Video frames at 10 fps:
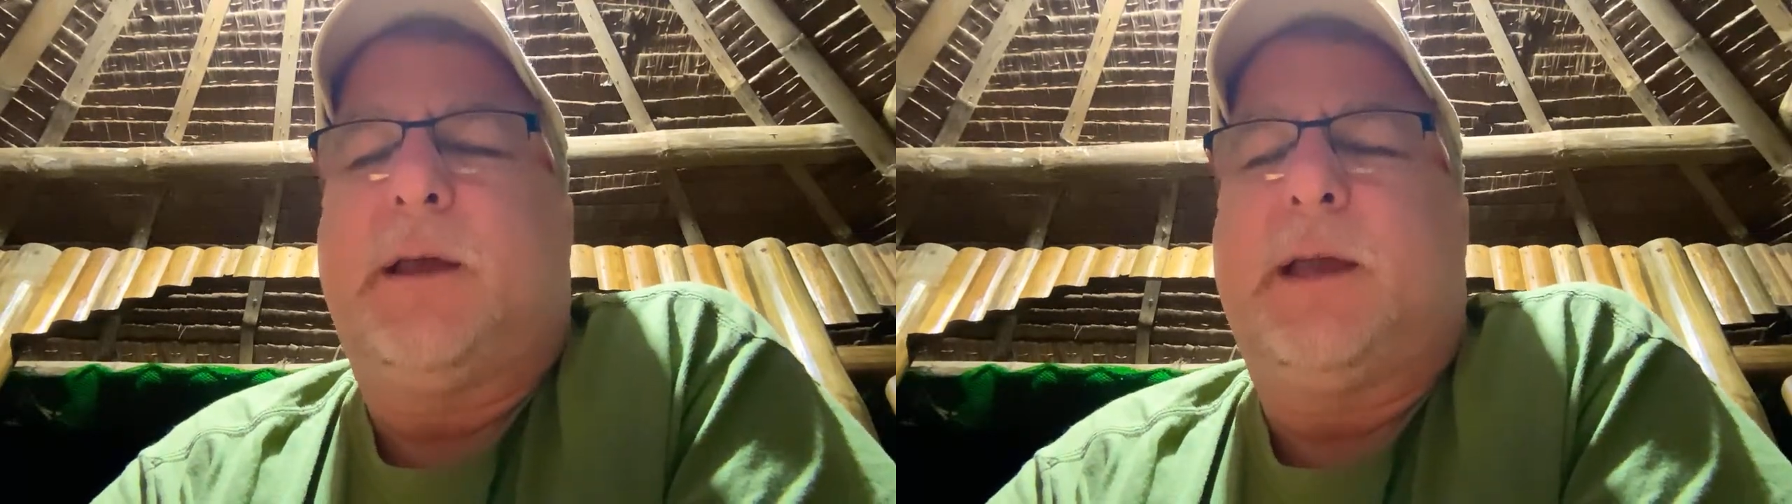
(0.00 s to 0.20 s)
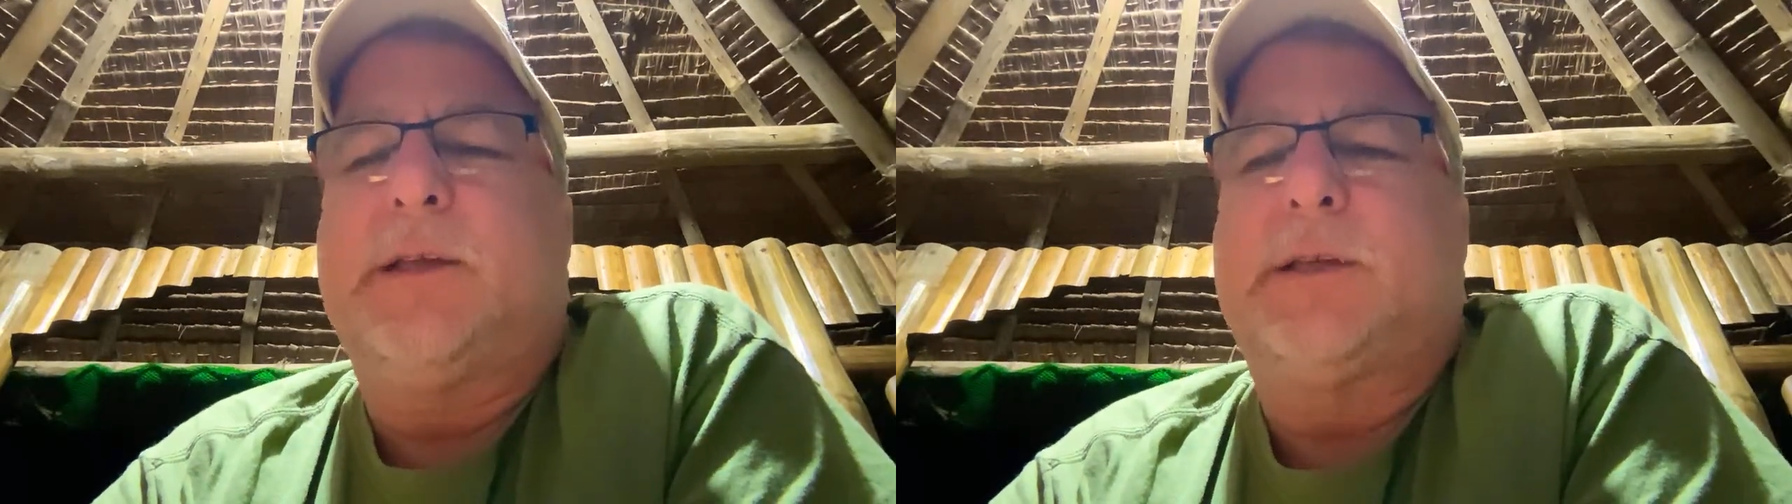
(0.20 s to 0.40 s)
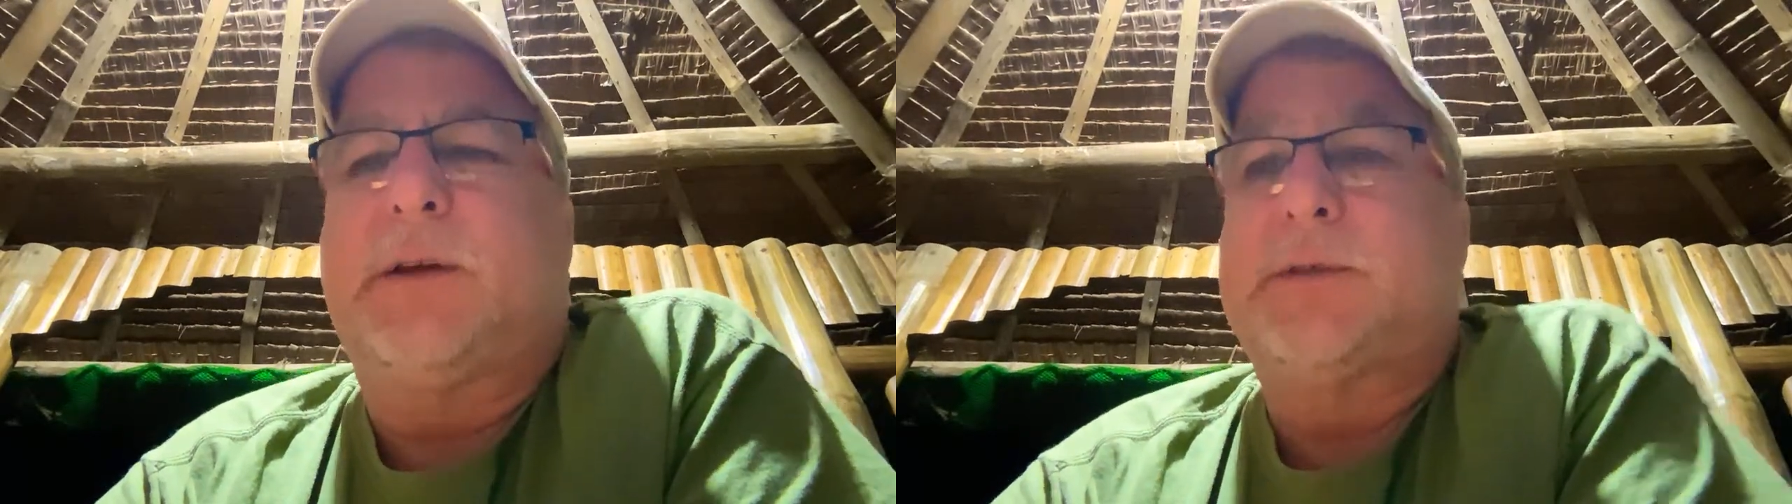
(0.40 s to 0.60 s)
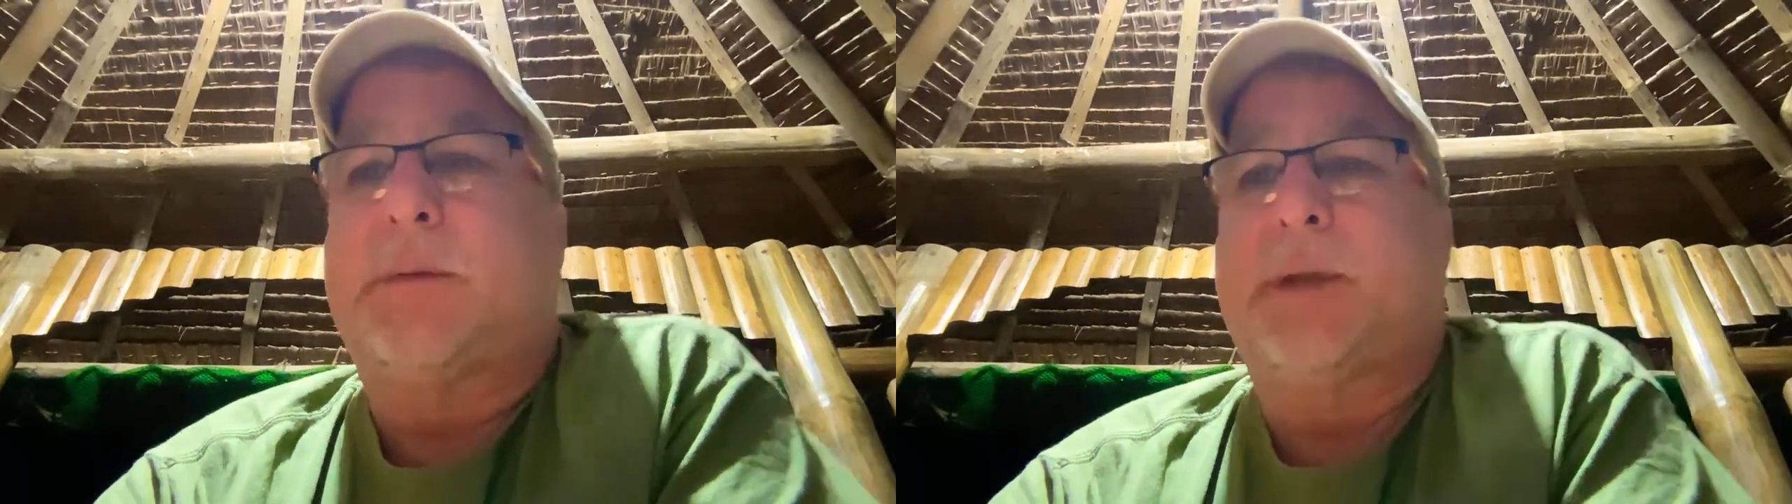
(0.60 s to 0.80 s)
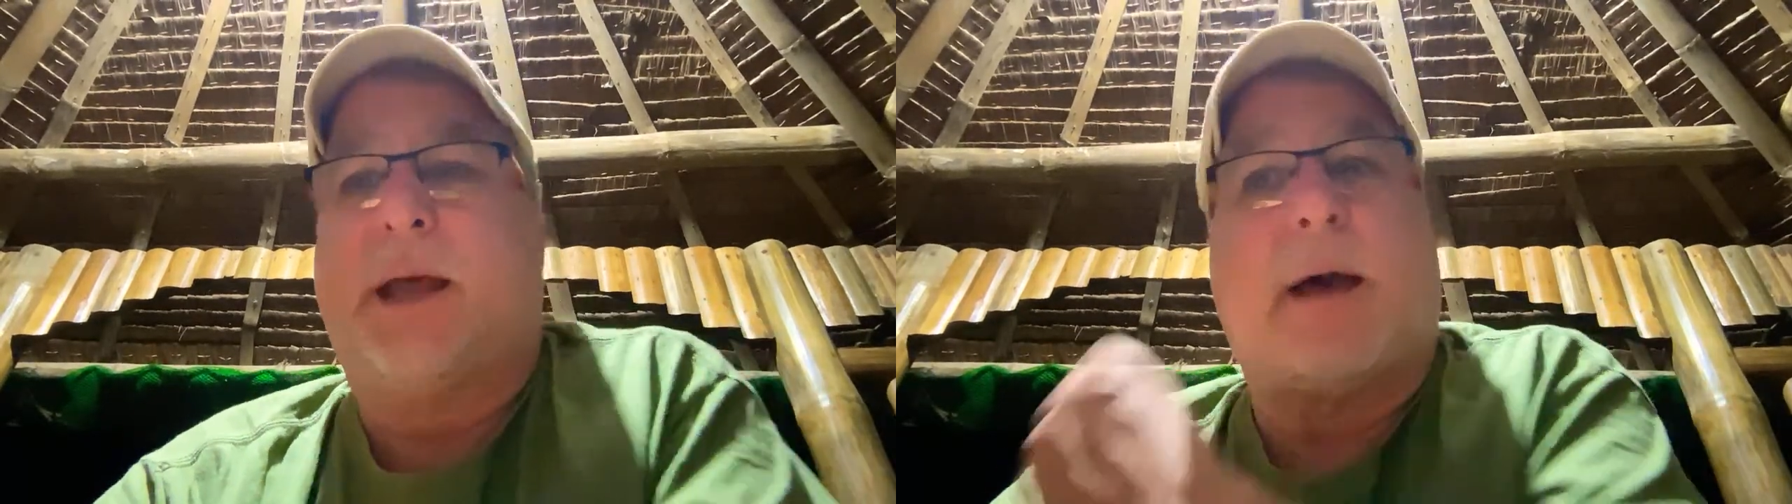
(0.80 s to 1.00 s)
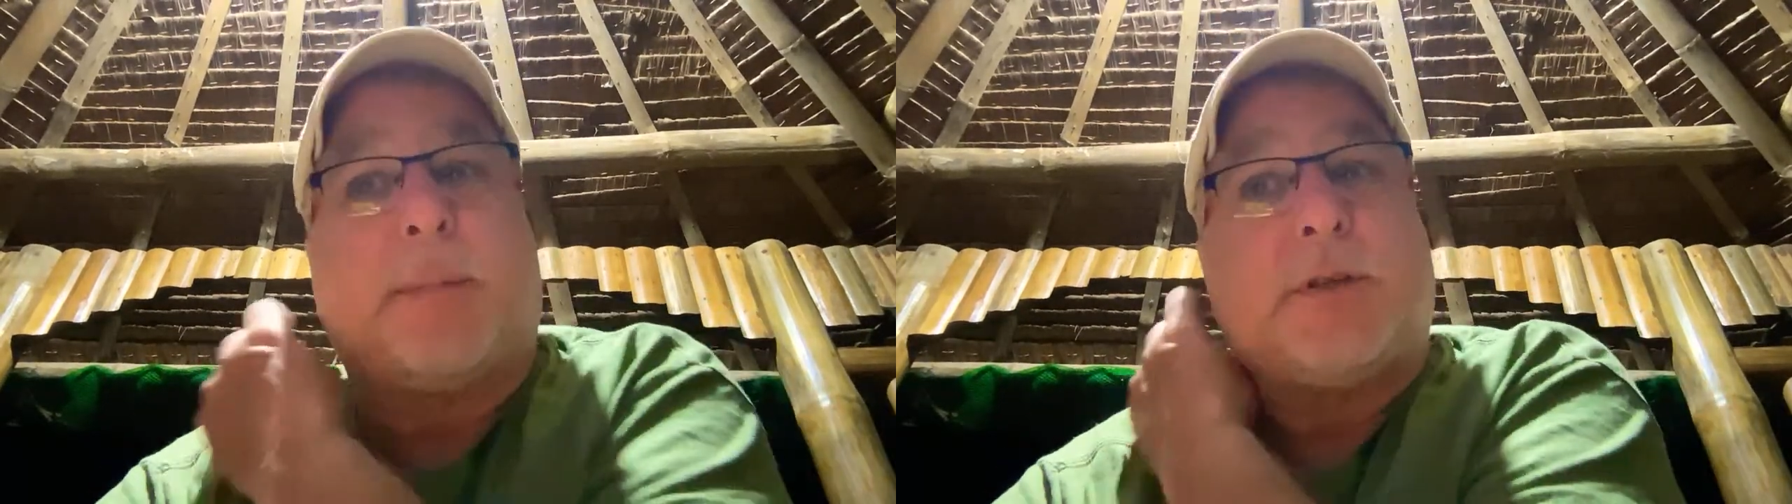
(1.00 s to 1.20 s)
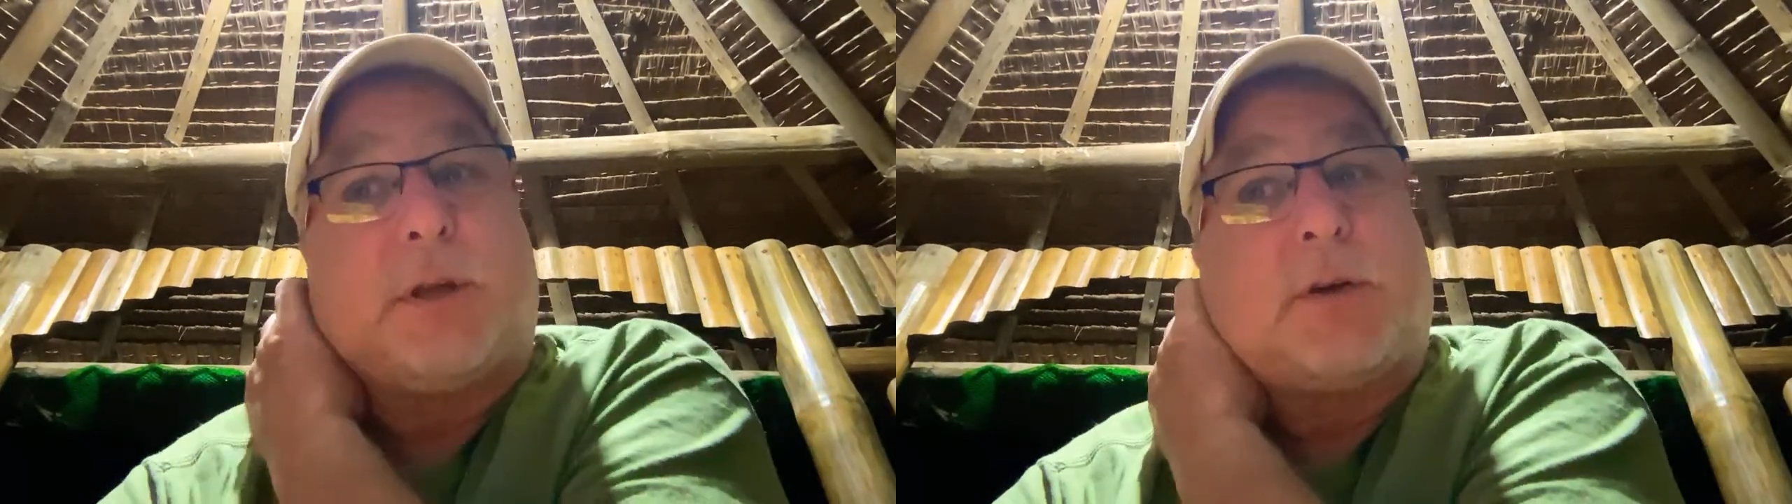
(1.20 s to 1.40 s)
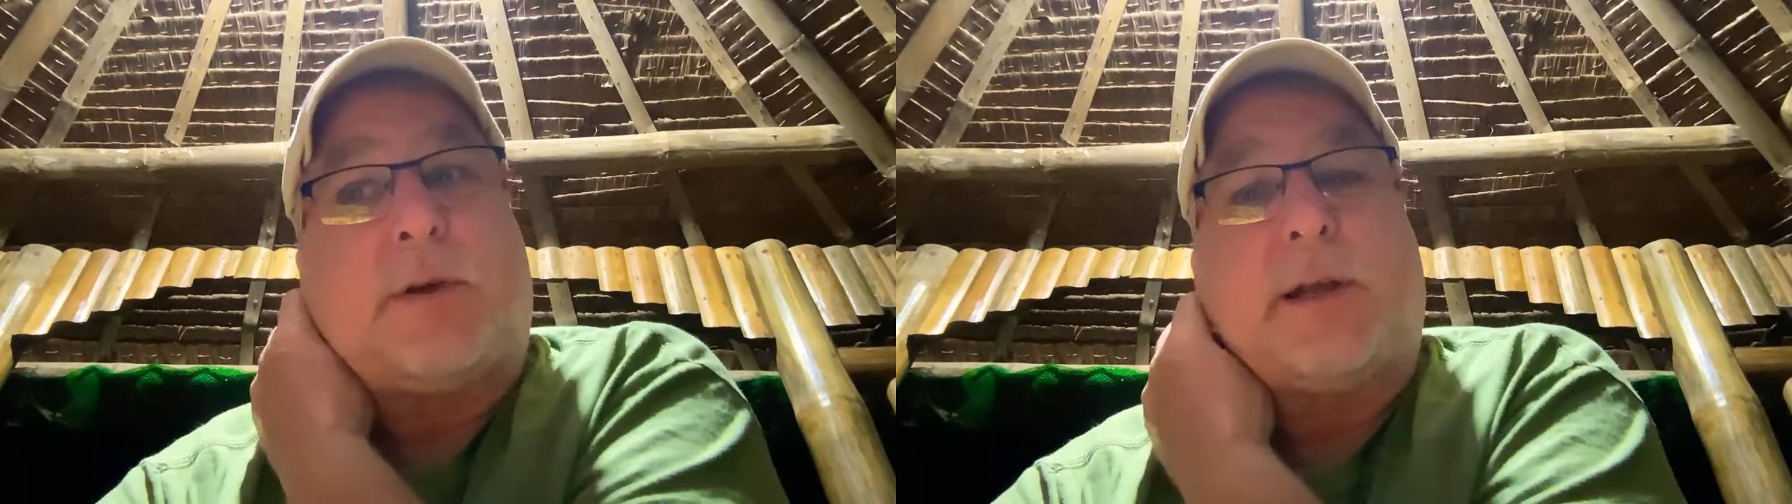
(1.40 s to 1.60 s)
easier if something happens
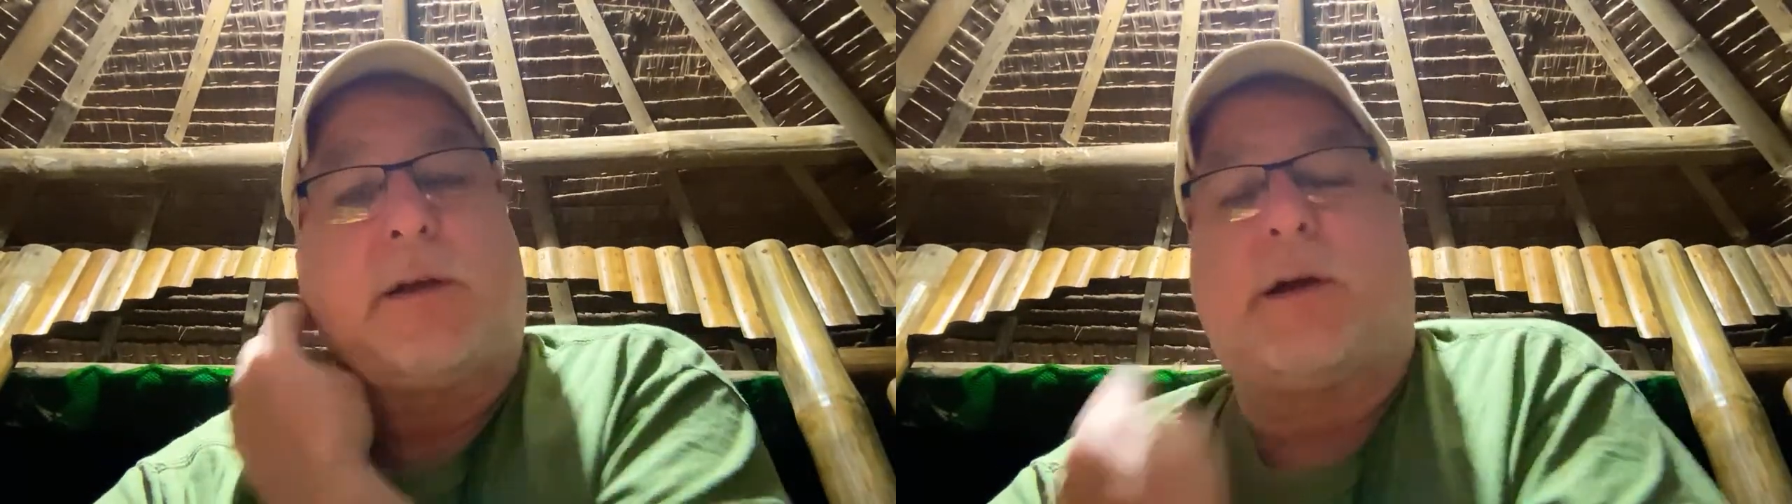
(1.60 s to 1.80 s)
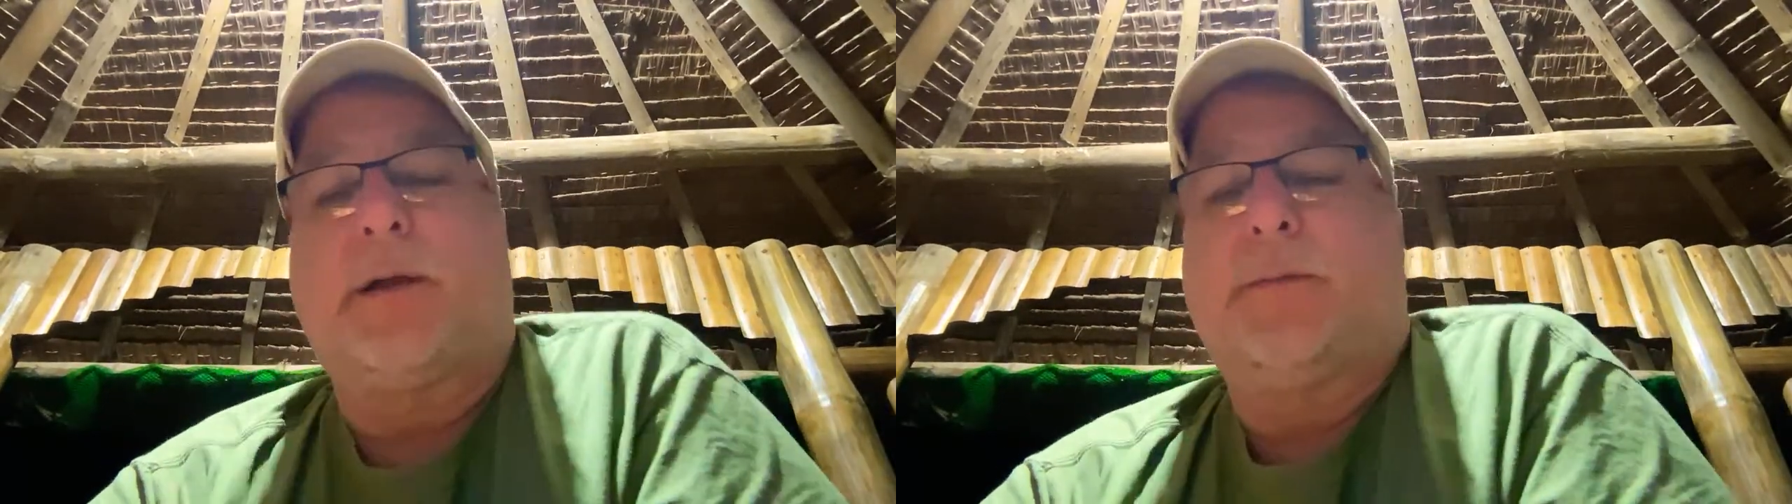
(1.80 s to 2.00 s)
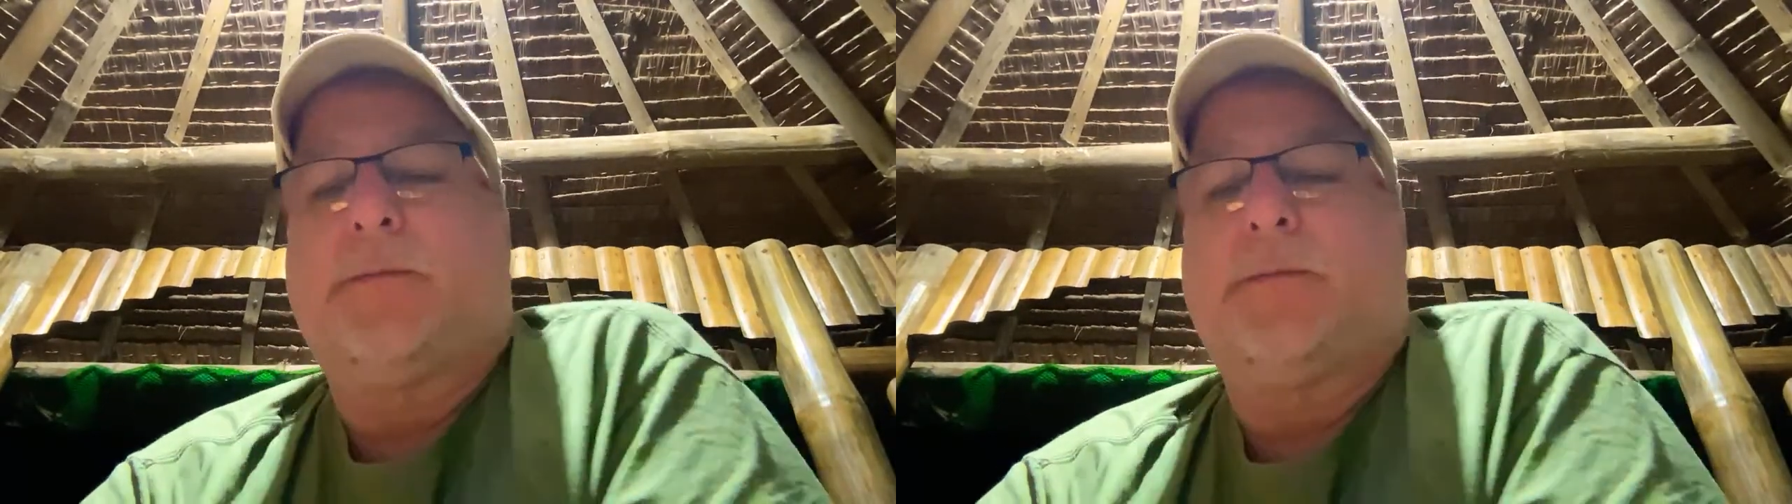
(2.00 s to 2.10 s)
on a credit card.